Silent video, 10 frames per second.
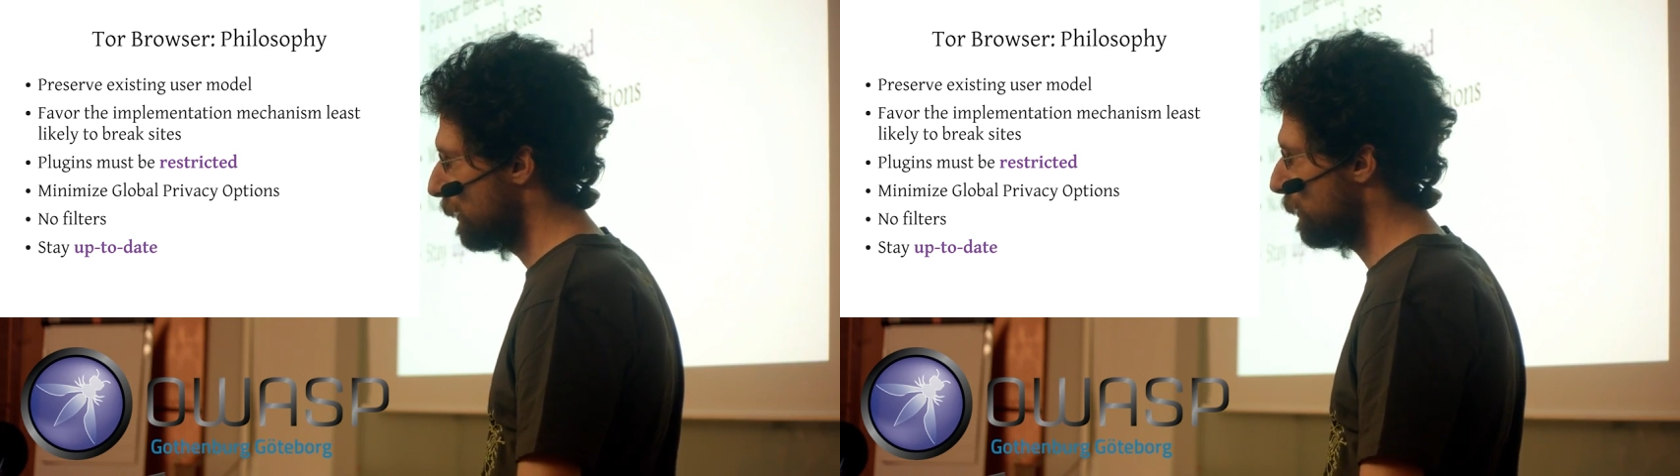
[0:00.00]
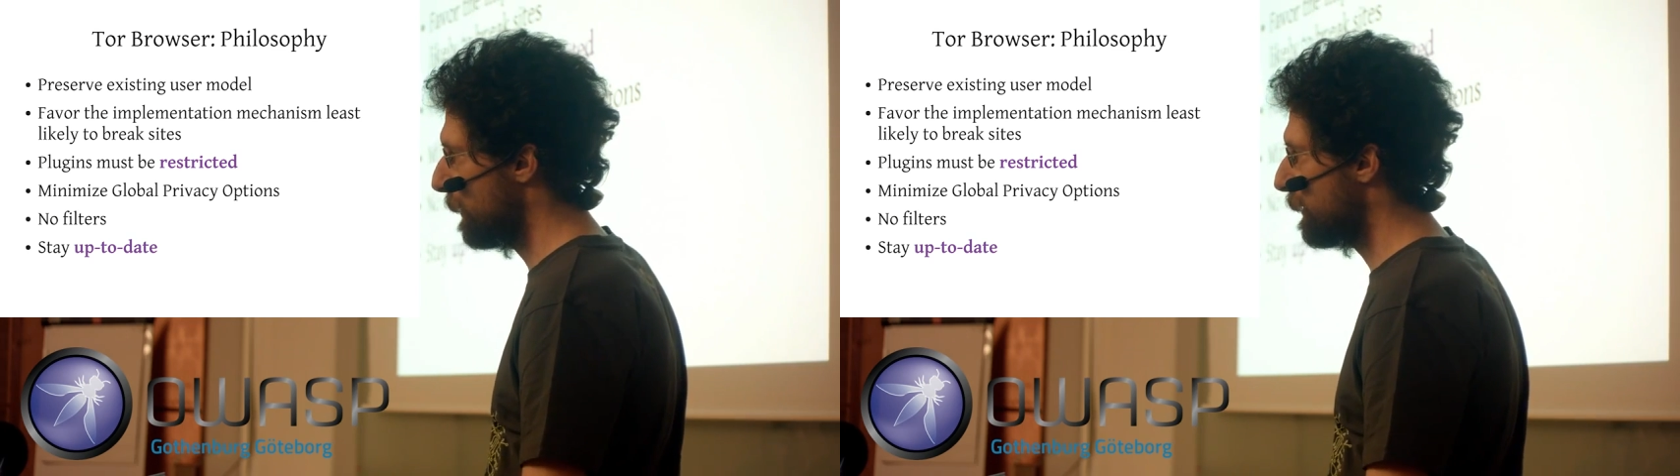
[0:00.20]

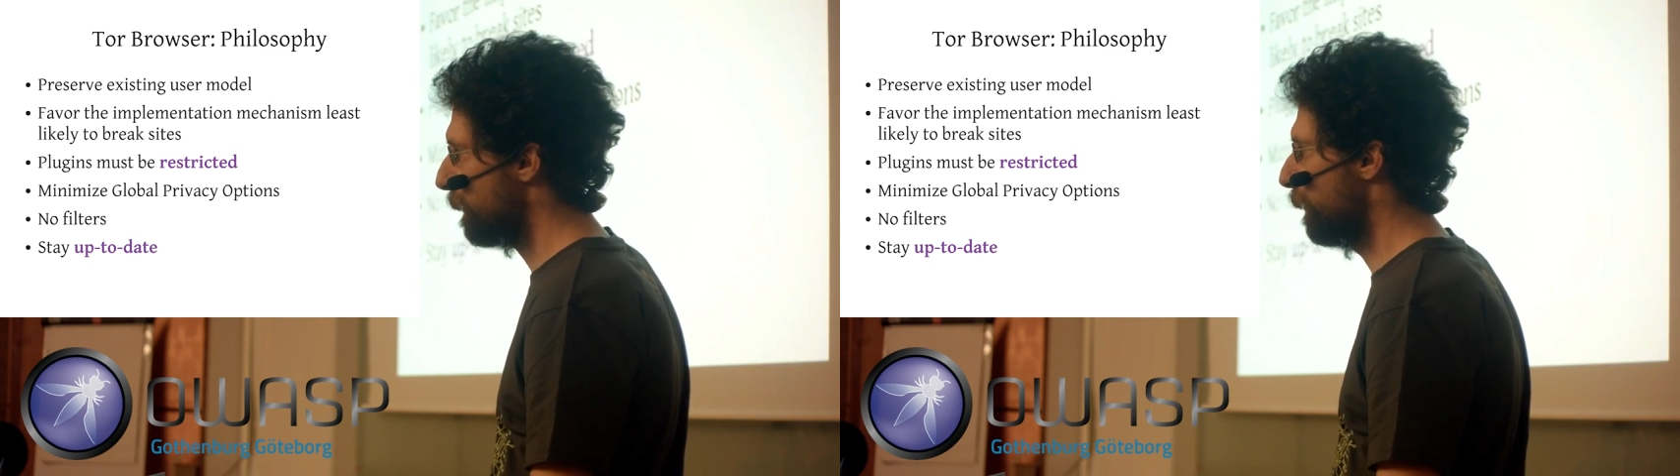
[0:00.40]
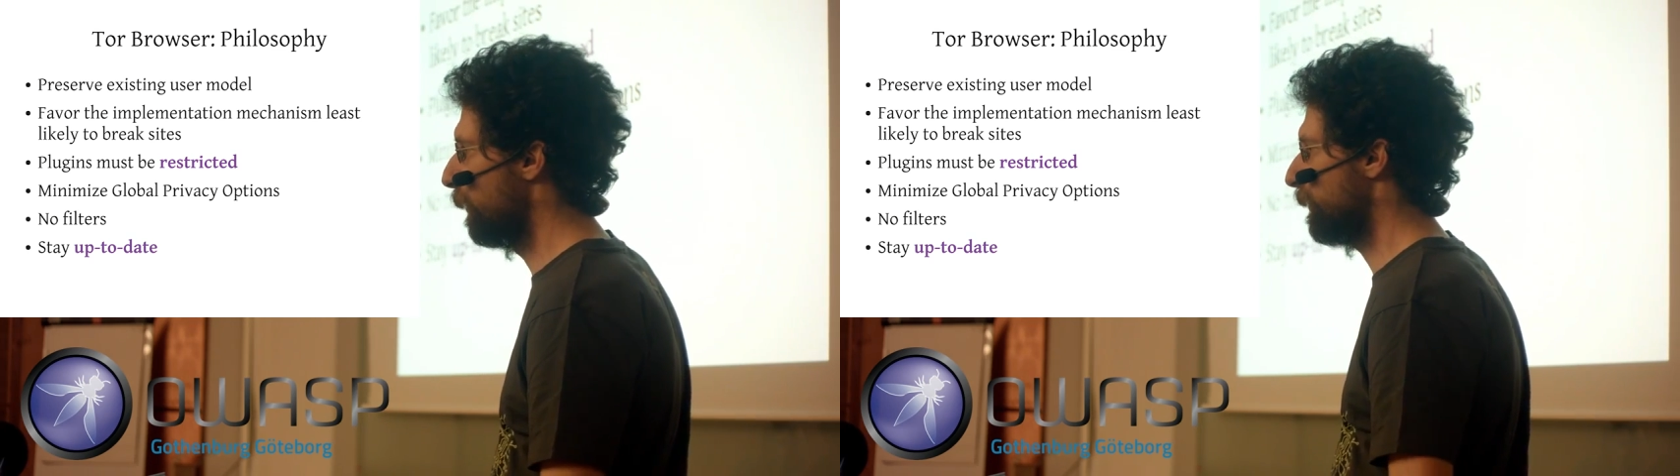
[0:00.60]
You might
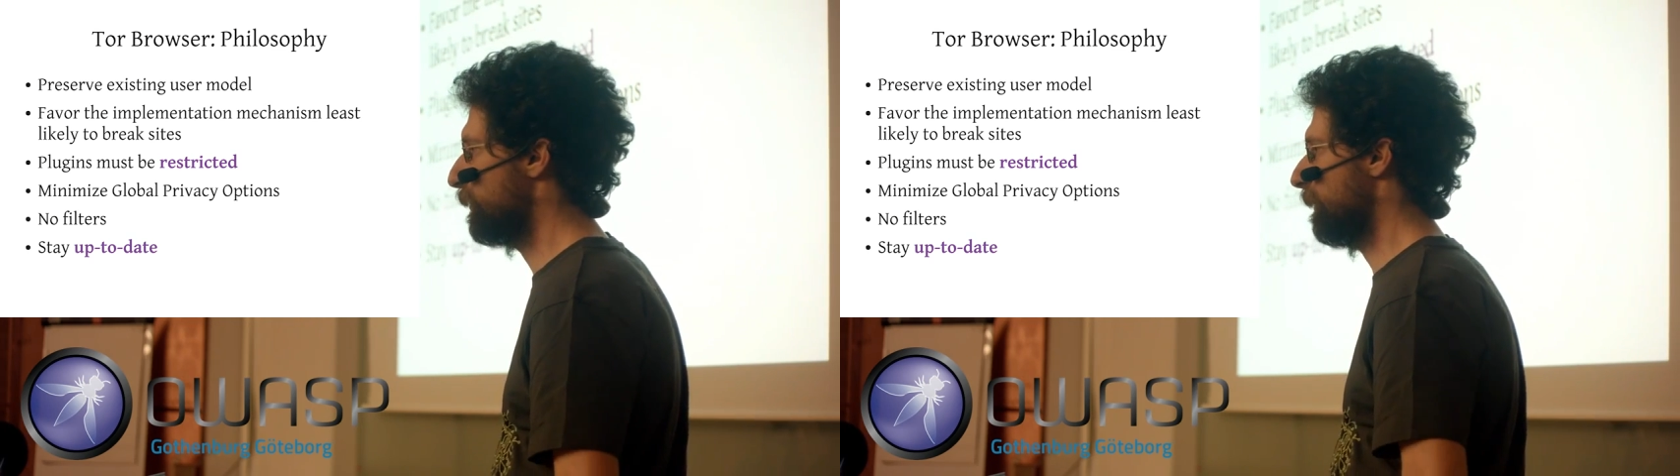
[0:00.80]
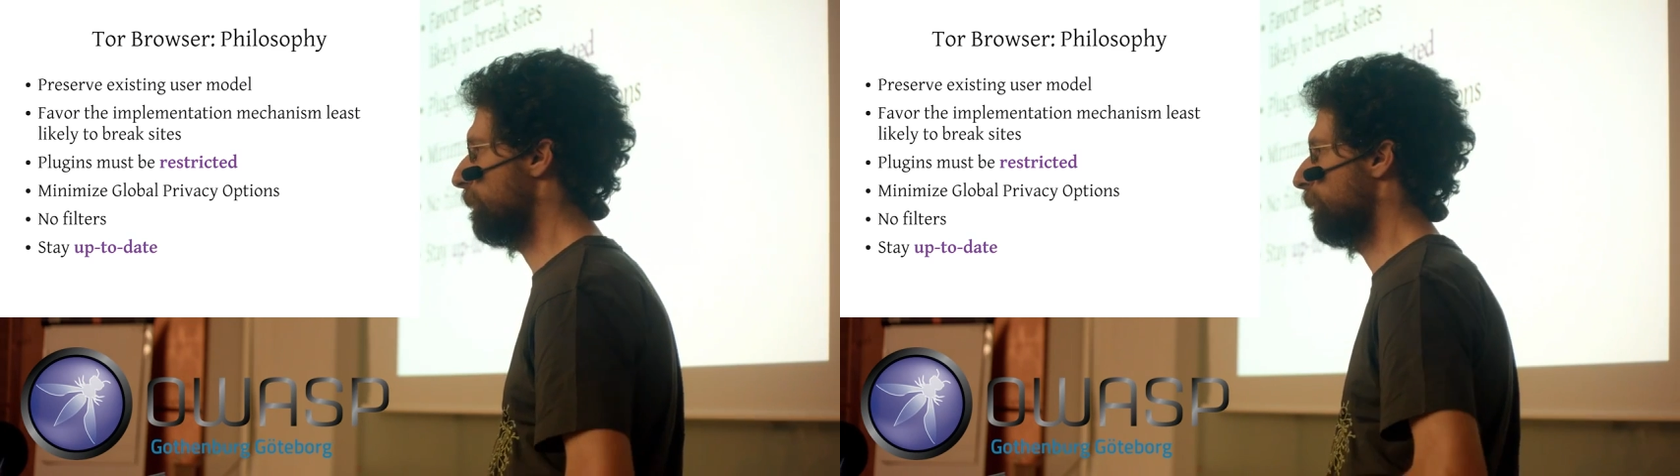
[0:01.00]
have heard
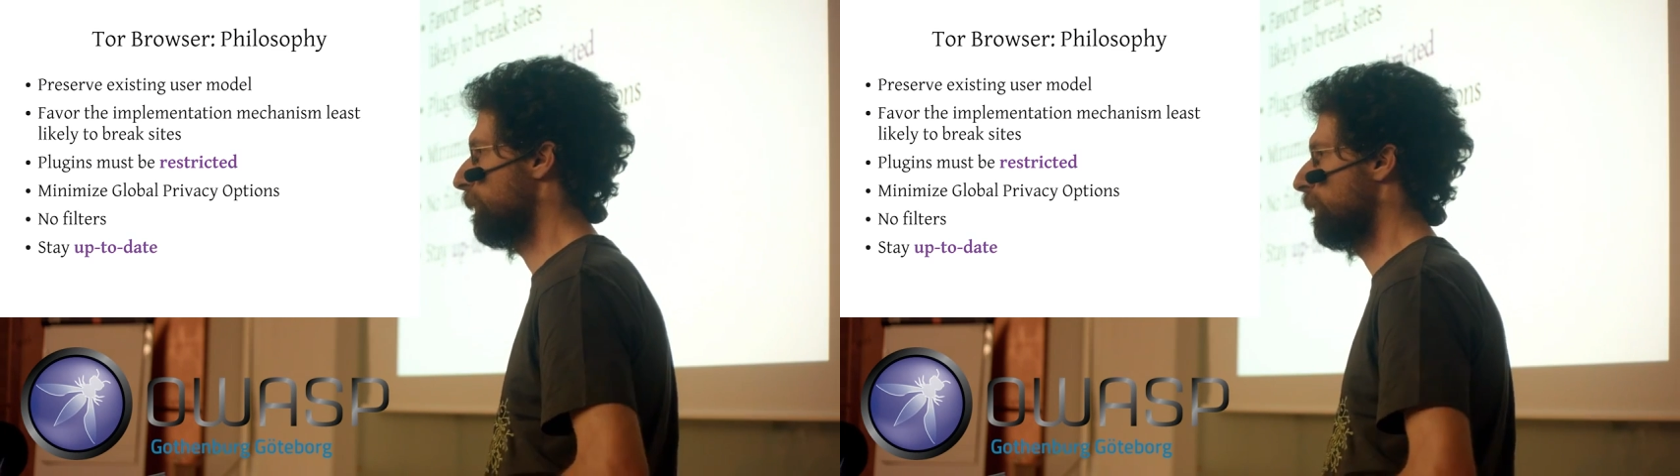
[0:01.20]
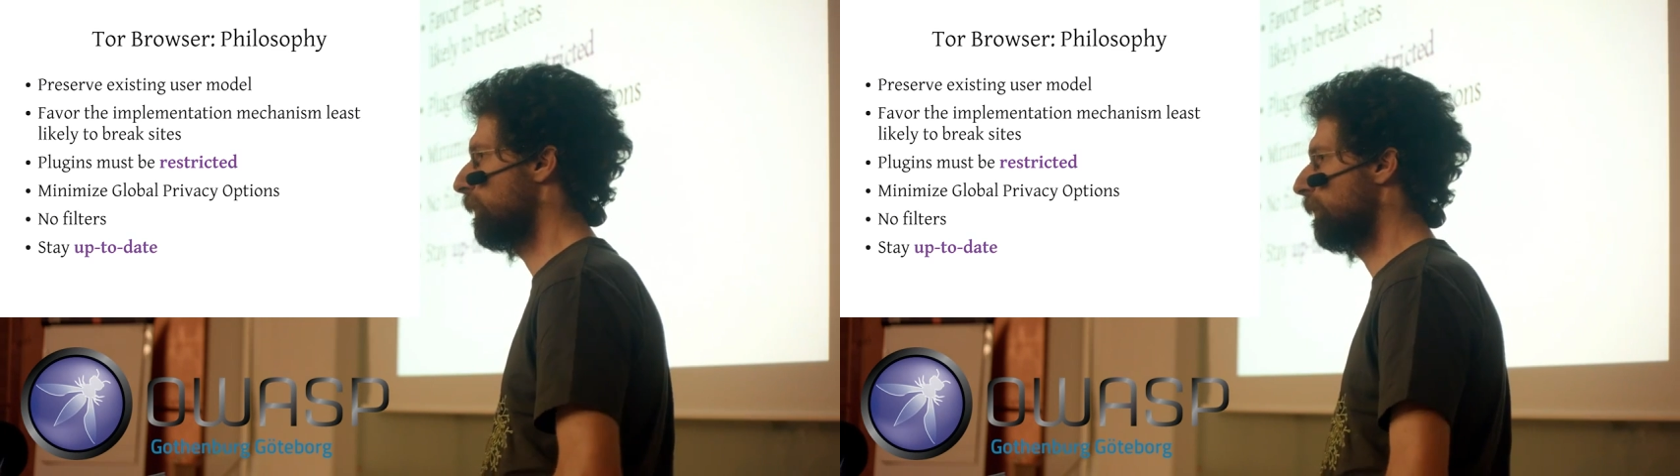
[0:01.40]
some